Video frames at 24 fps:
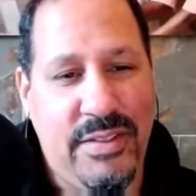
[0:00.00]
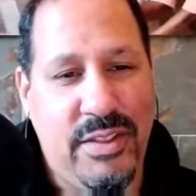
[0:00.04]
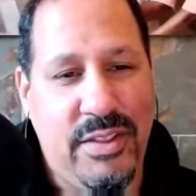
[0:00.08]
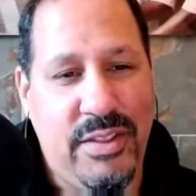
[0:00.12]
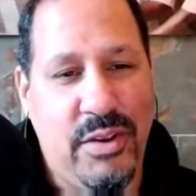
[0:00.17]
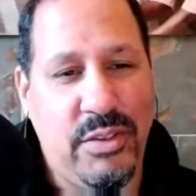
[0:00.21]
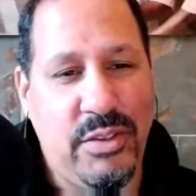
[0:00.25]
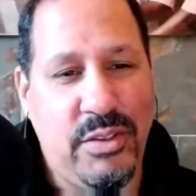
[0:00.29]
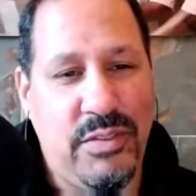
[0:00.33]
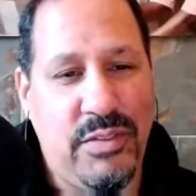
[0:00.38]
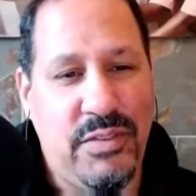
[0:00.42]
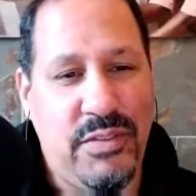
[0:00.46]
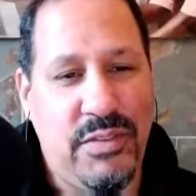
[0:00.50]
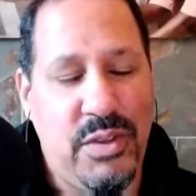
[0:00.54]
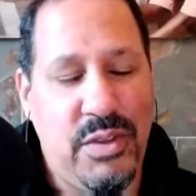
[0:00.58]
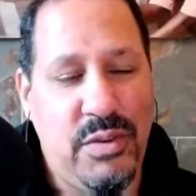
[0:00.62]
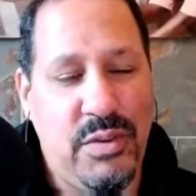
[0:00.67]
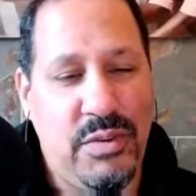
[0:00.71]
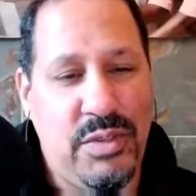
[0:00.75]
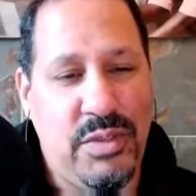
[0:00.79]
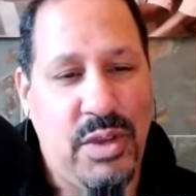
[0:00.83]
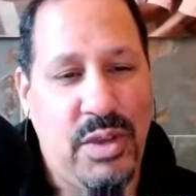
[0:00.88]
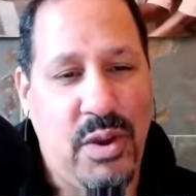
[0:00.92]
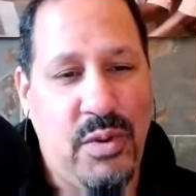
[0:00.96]
for those of you
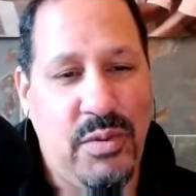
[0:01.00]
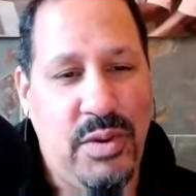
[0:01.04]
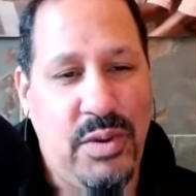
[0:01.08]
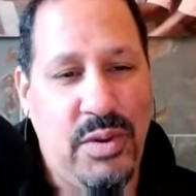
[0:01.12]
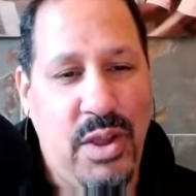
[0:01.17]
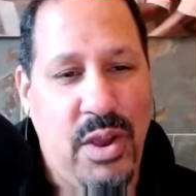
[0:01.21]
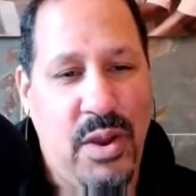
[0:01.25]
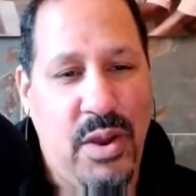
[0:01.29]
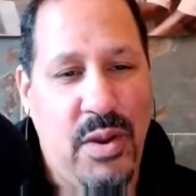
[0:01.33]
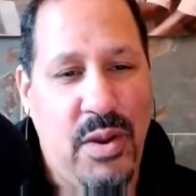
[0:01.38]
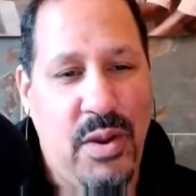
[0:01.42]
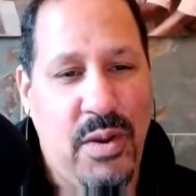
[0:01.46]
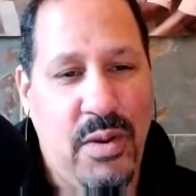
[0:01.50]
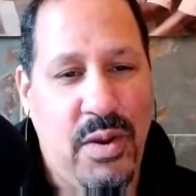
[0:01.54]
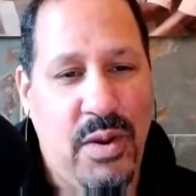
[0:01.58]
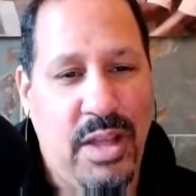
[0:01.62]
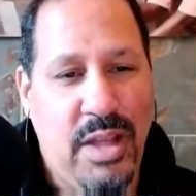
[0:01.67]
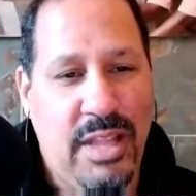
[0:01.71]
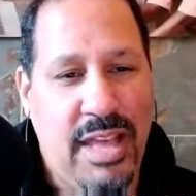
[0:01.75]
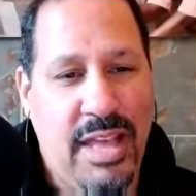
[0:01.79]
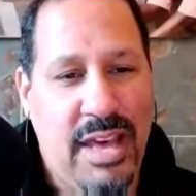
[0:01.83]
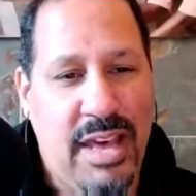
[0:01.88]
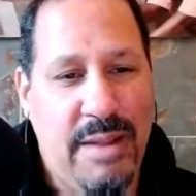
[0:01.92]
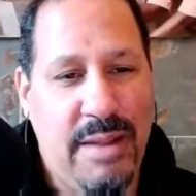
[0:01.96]
who don't know a
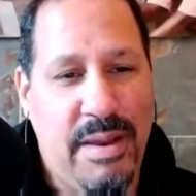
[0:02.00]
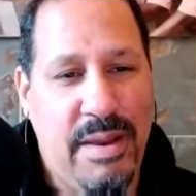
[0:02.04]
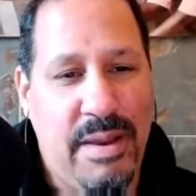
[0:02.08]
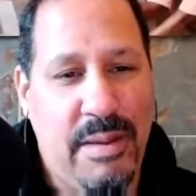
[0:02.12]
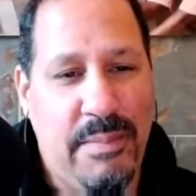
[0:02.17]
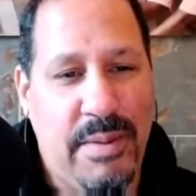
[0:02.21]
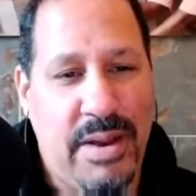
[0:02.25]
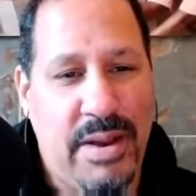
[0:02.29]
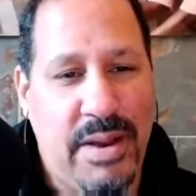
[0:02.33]
lot about